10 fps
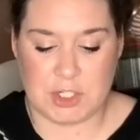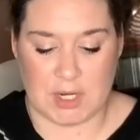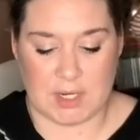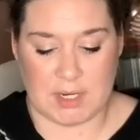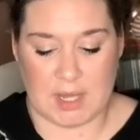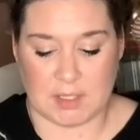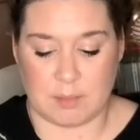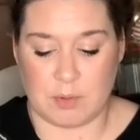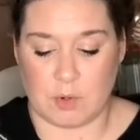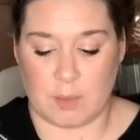Nanette
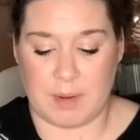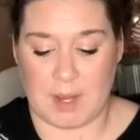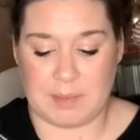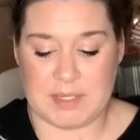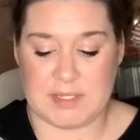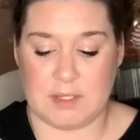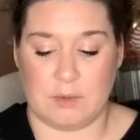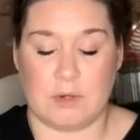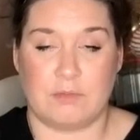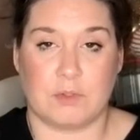Lepore Poppy
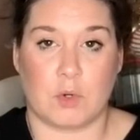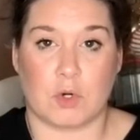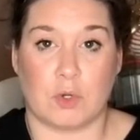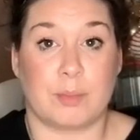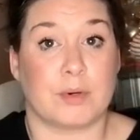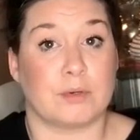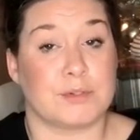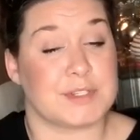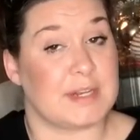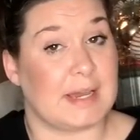Silk Floral Pearl
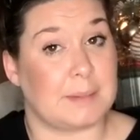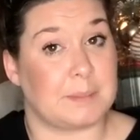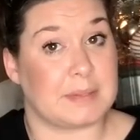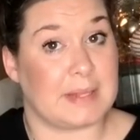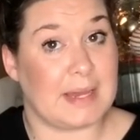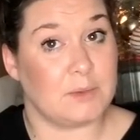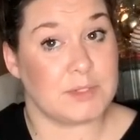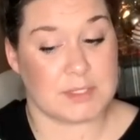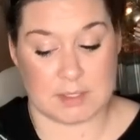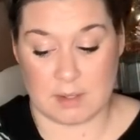Snap
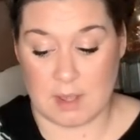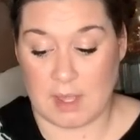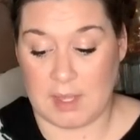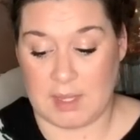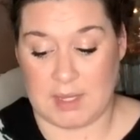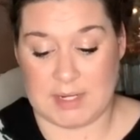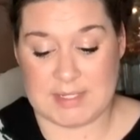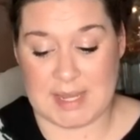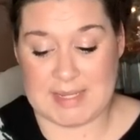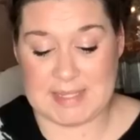blouse in a
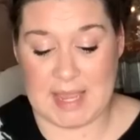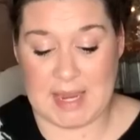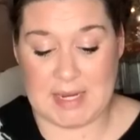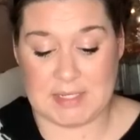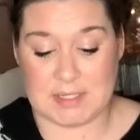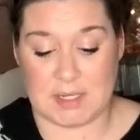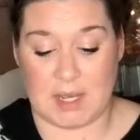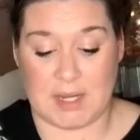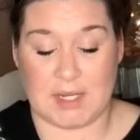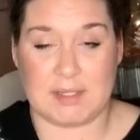size eight. I
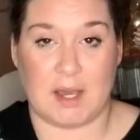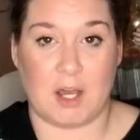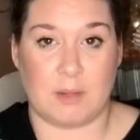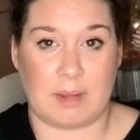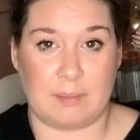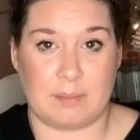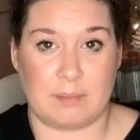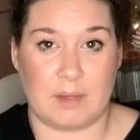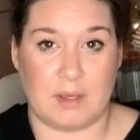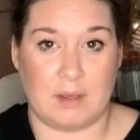got that on my,
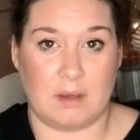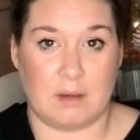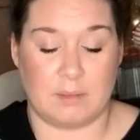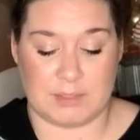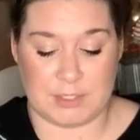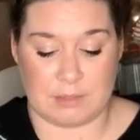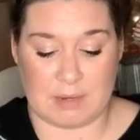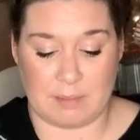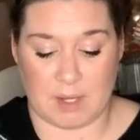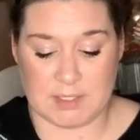during my
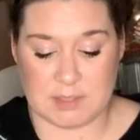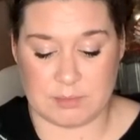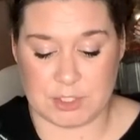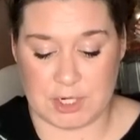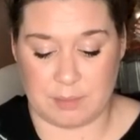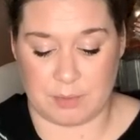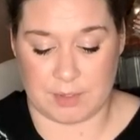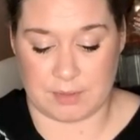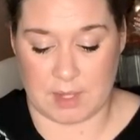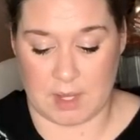Boston trip
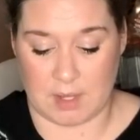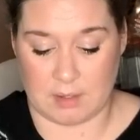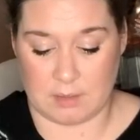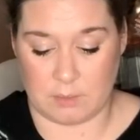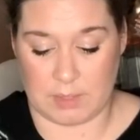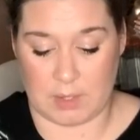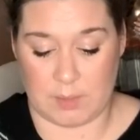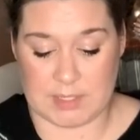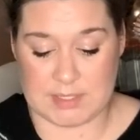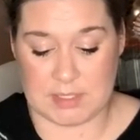with, uh, when I
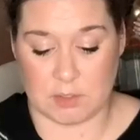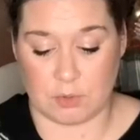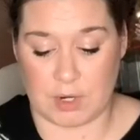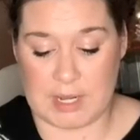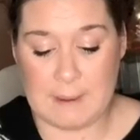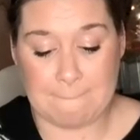went and seen Lori.